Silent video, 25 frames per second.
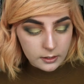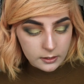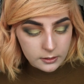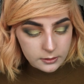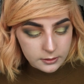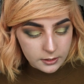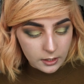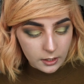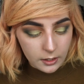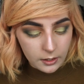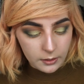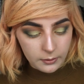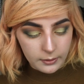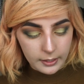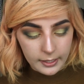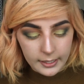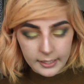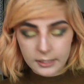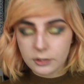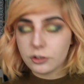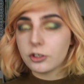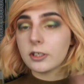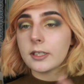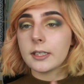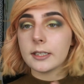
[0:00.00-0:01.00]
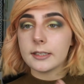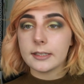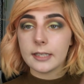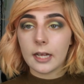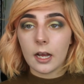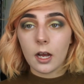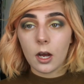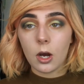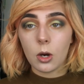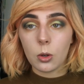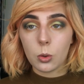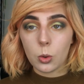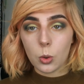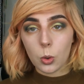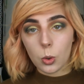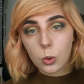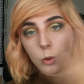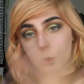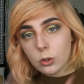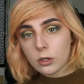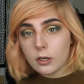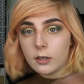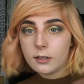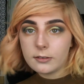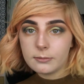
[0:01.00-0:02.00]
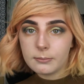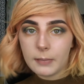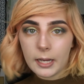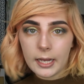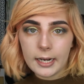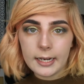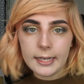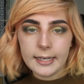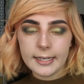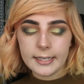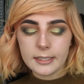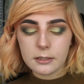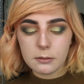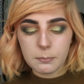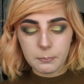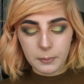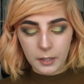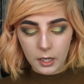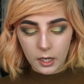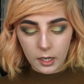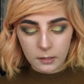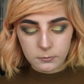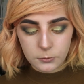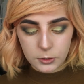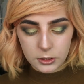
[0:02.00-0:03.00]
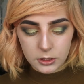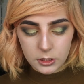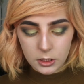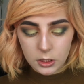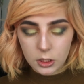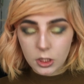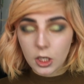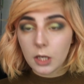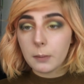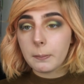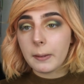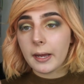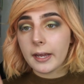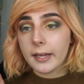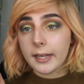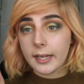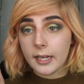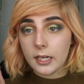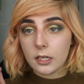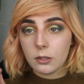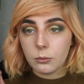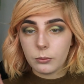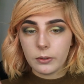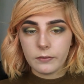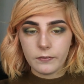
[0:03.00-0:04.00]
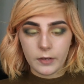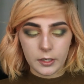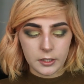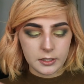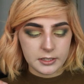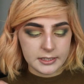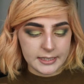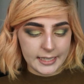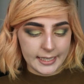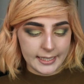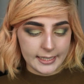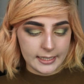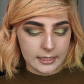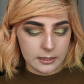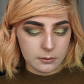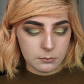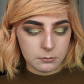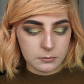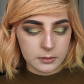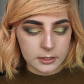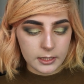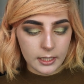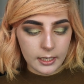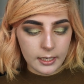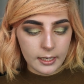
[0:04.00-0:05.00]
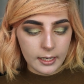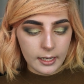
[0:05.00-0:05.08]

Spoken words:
So Electric is now all over my lid, but I'm just going to go back in with Untamed